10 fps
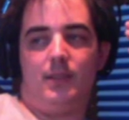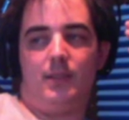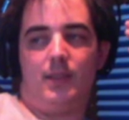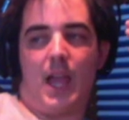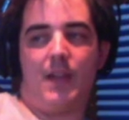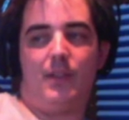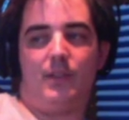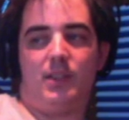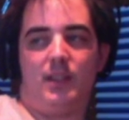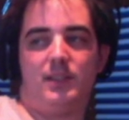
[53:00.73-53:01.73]
have
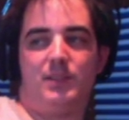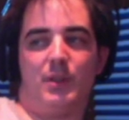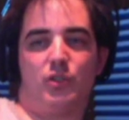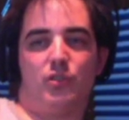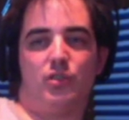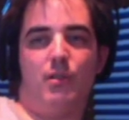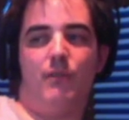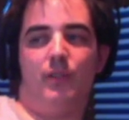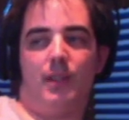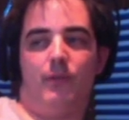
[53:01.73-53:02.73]
everything in special
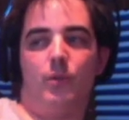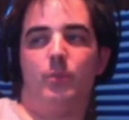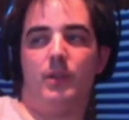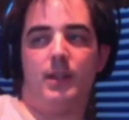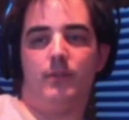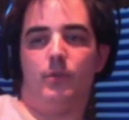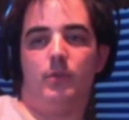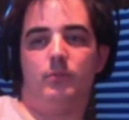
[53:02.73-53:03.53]
snowflake form ready for them.